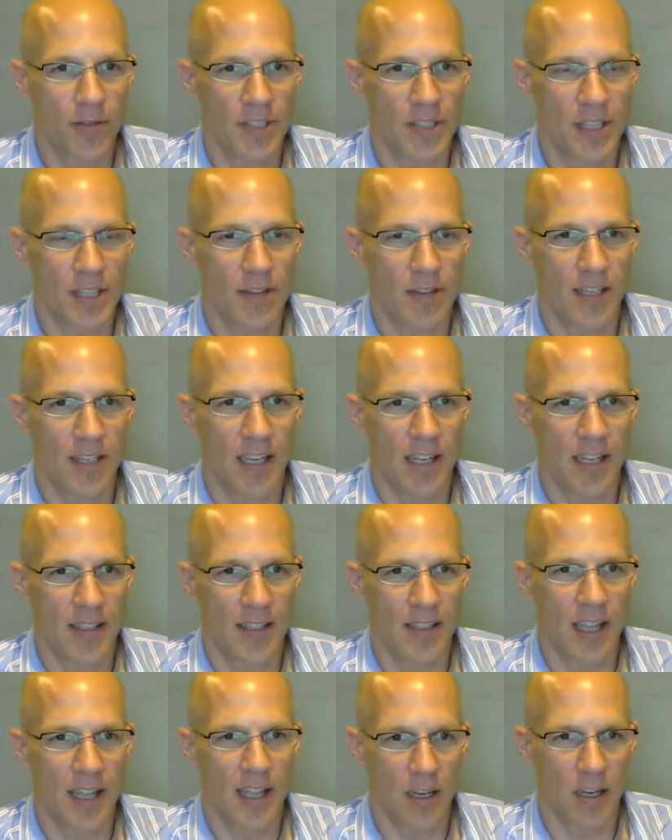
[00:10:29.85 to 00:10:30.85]
It sounds like
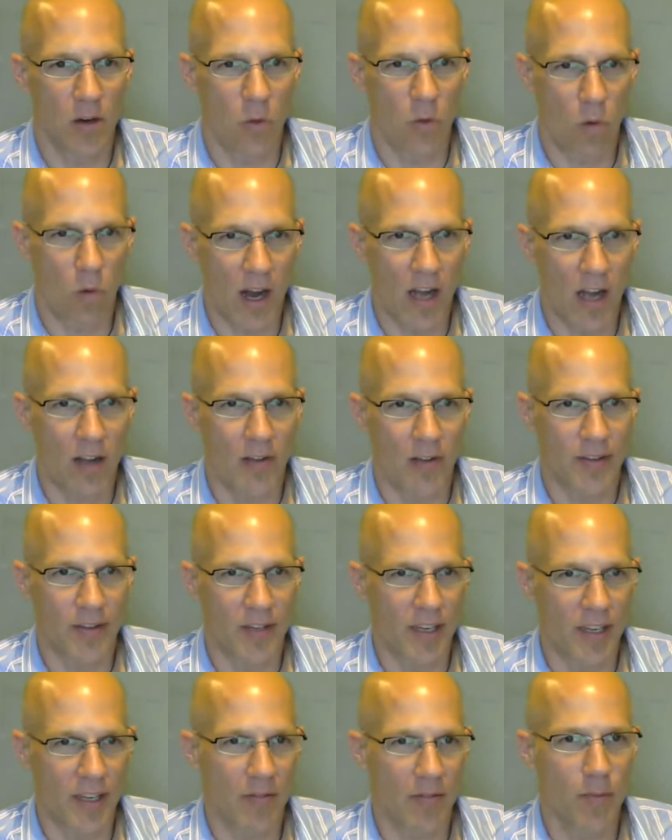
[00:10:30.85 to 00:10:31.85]
it's taken a while to
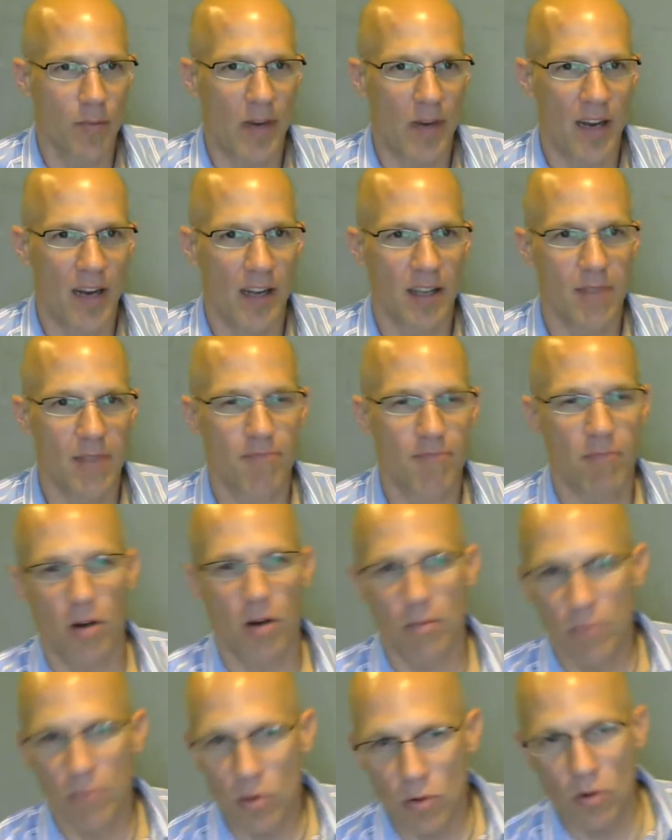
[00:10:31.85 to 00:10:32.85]
get everybody
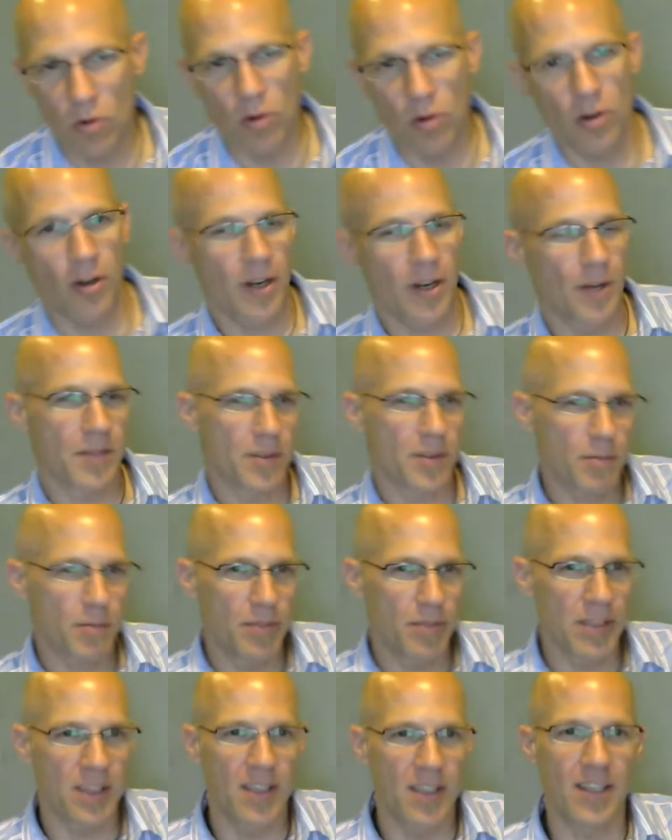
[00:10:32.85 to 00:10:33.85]
on board, up to
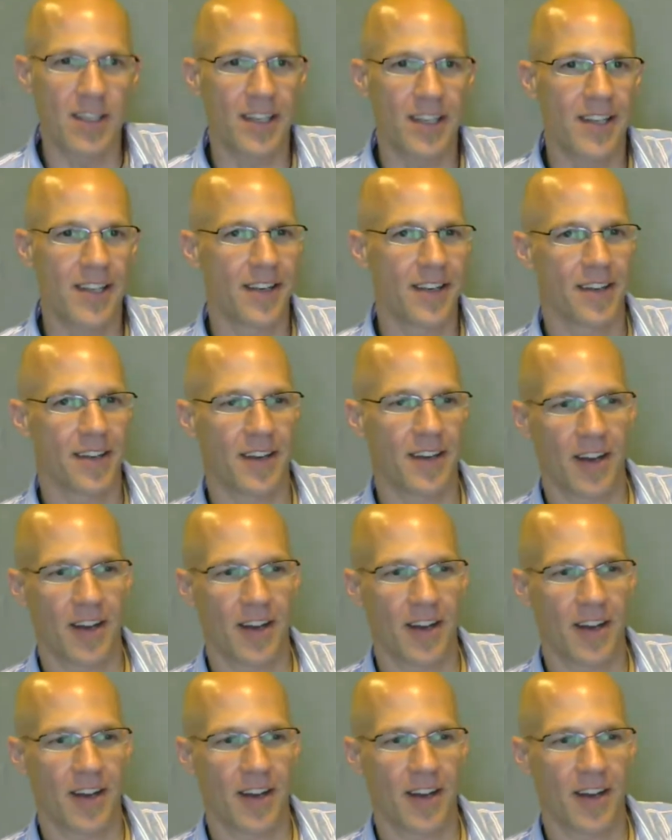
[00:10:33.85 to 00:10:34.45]
speed,